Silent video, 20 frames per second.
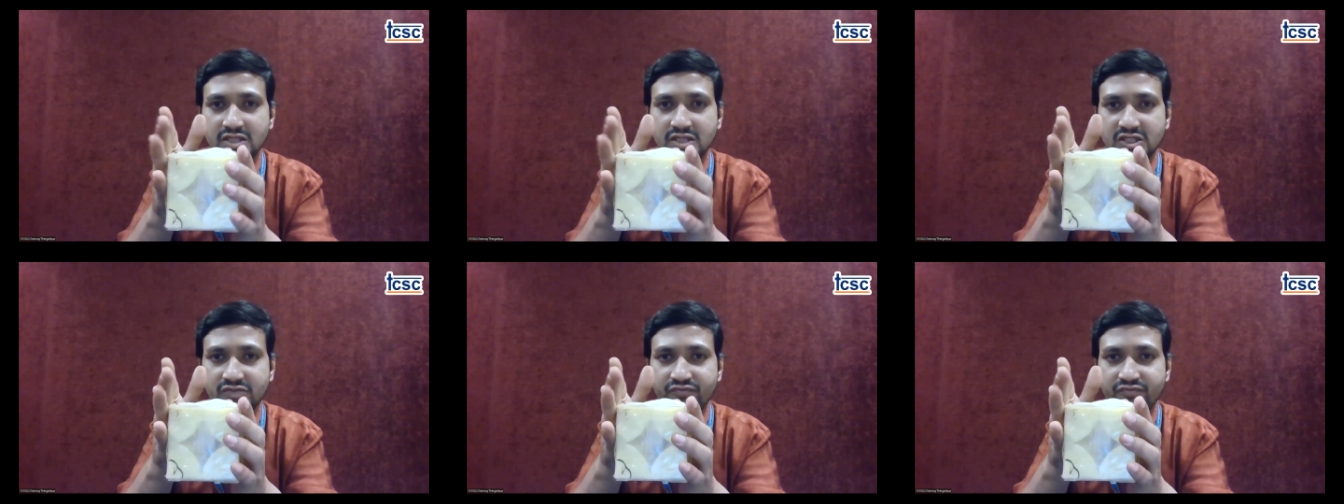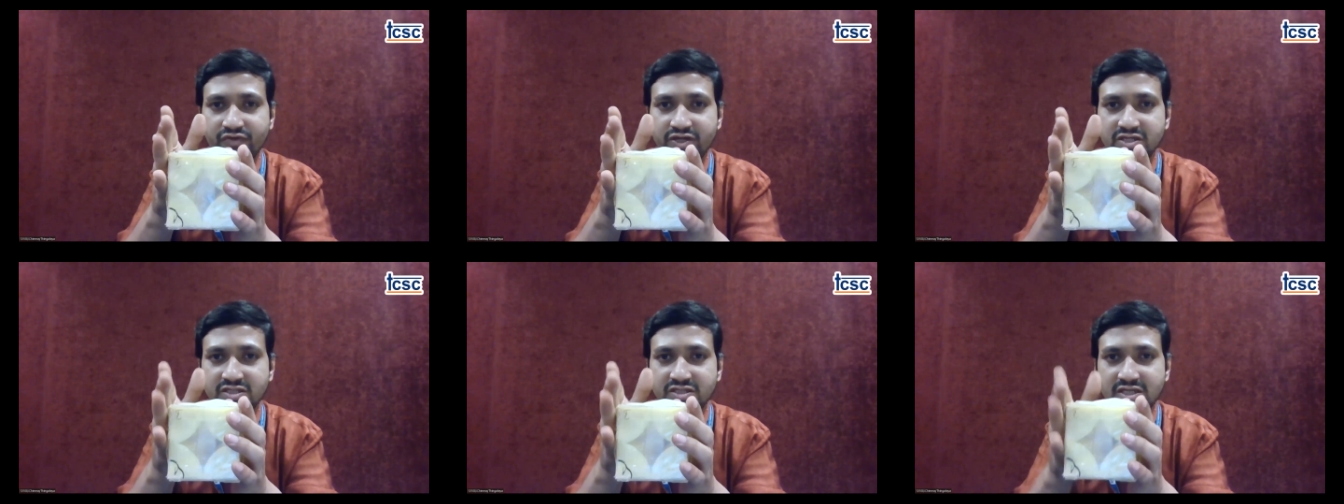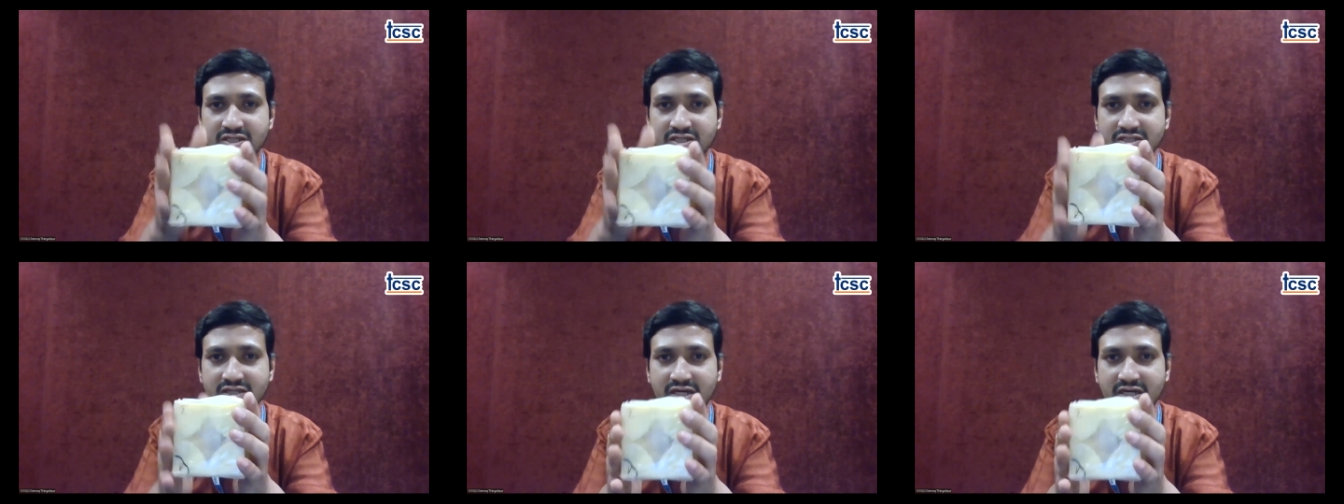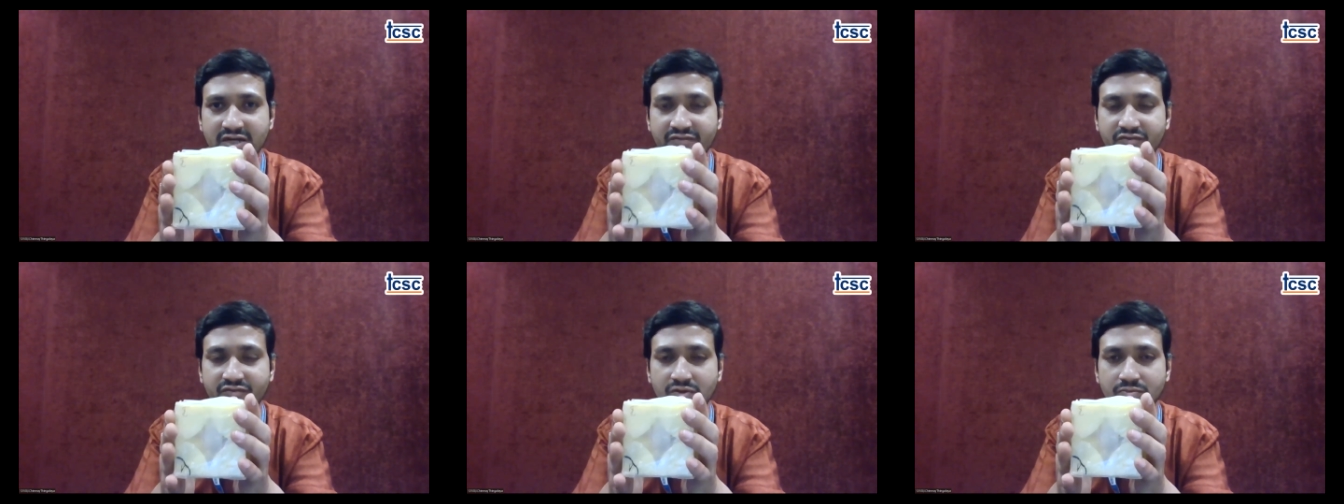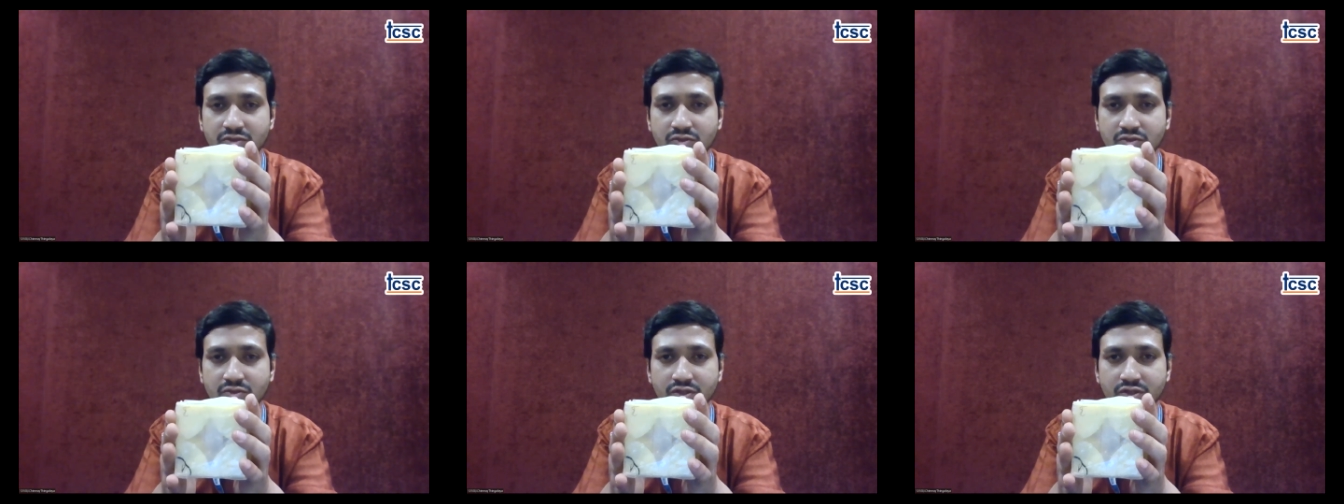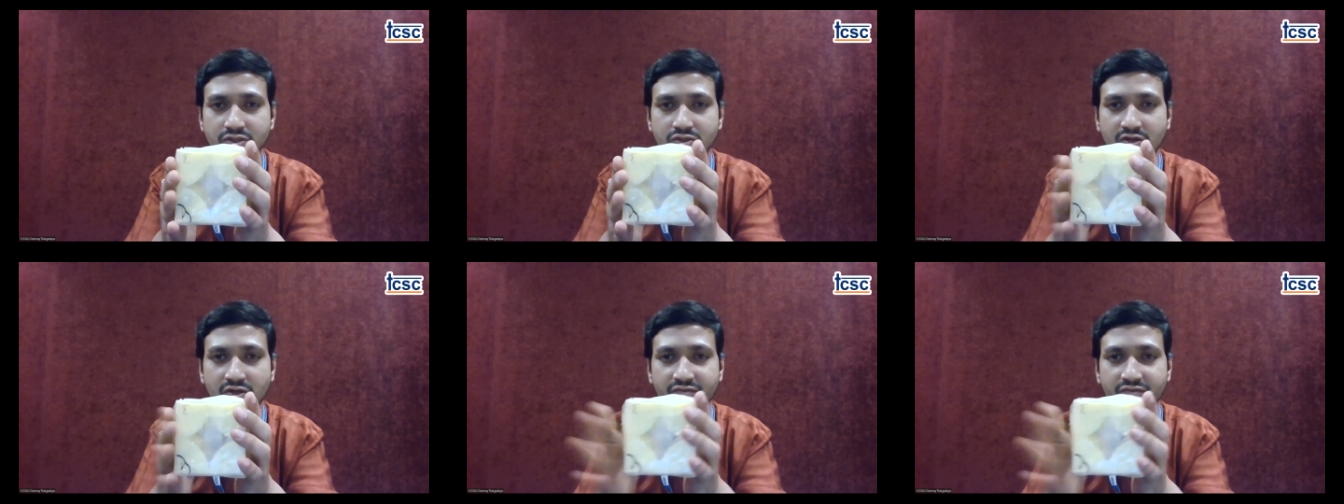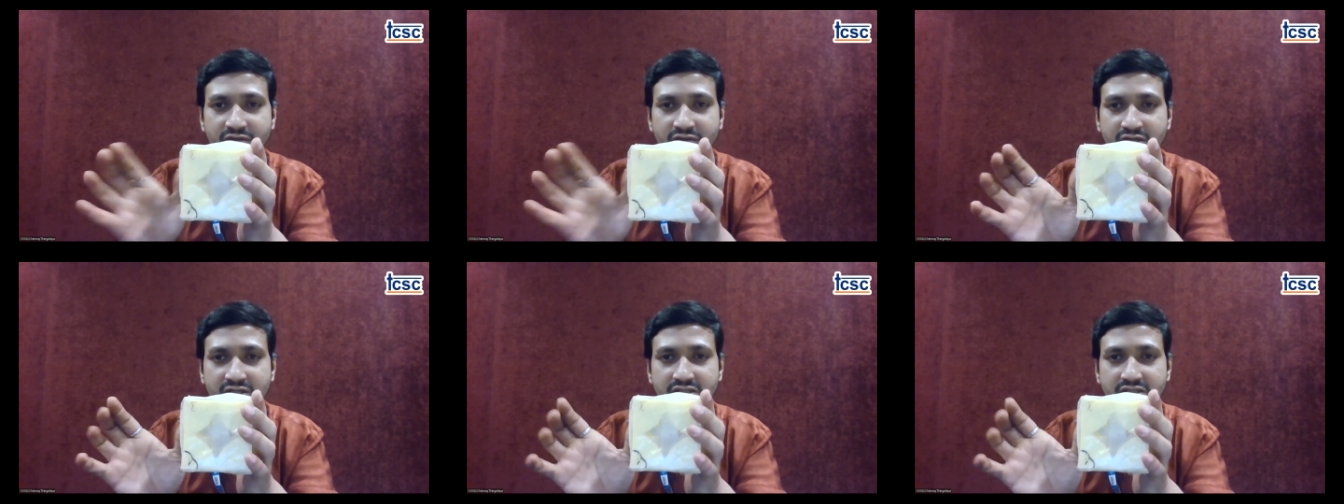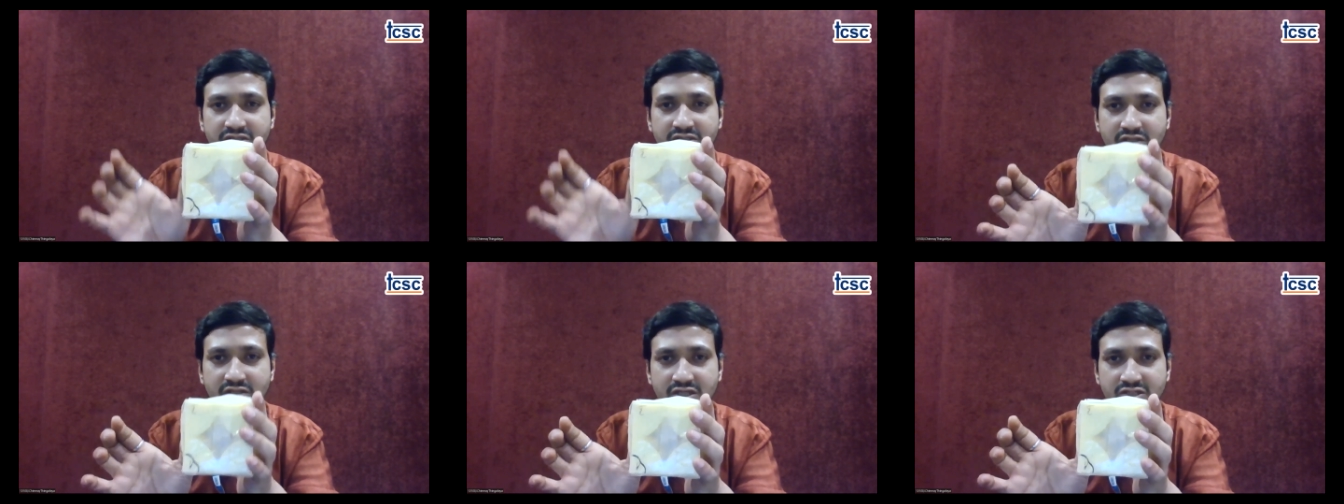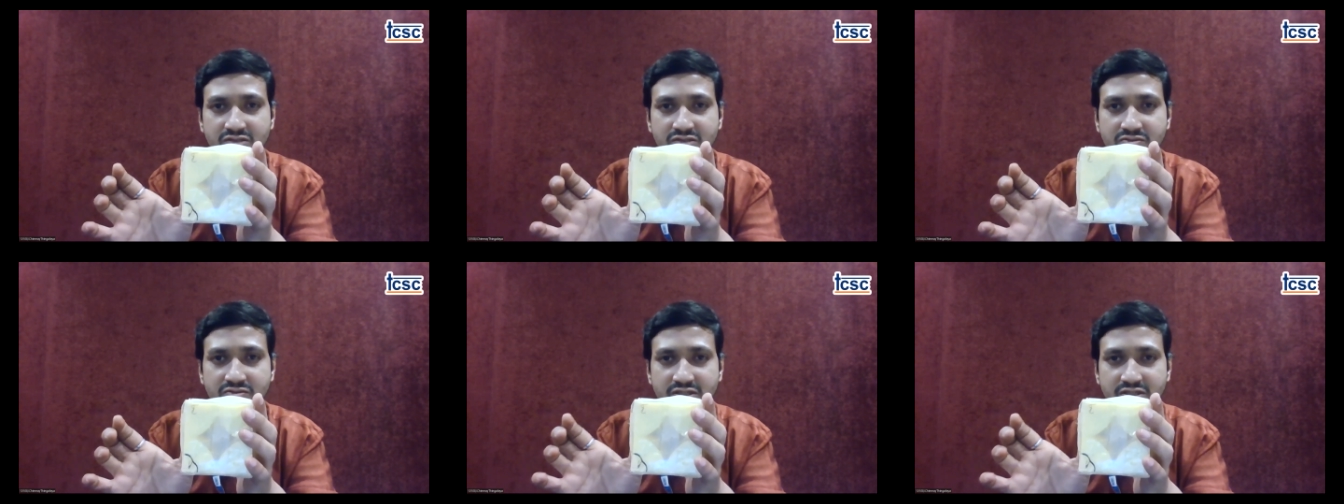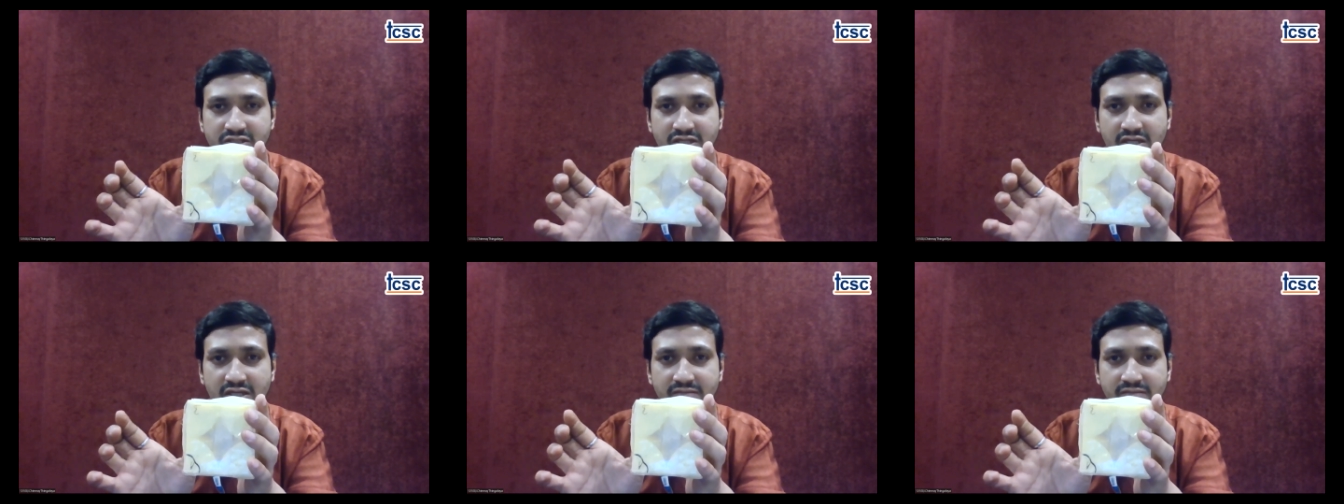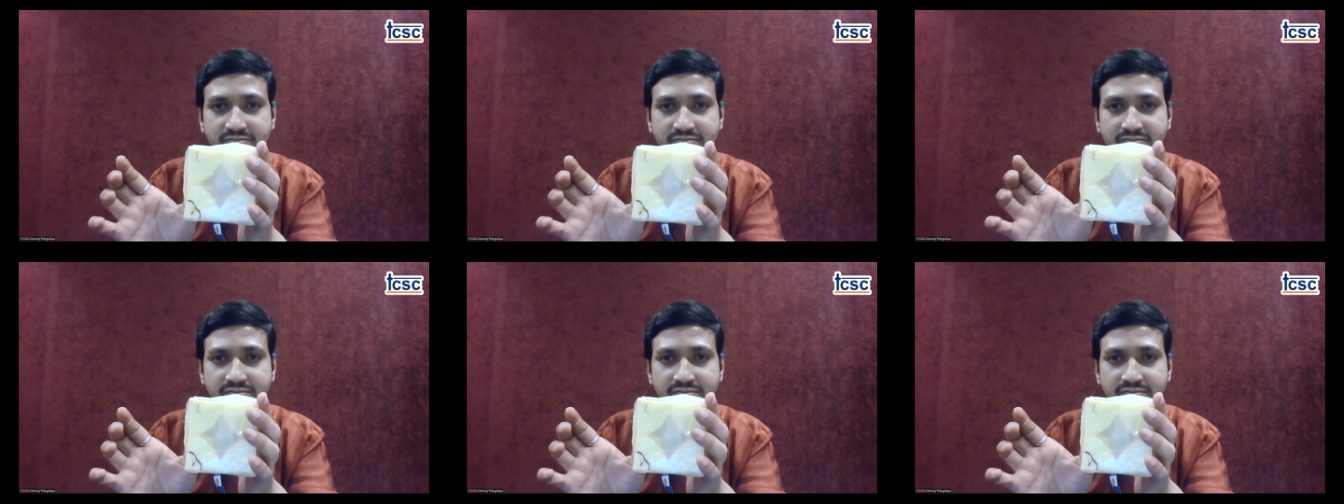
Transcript: this phase that is starting from the origin of this unit cell.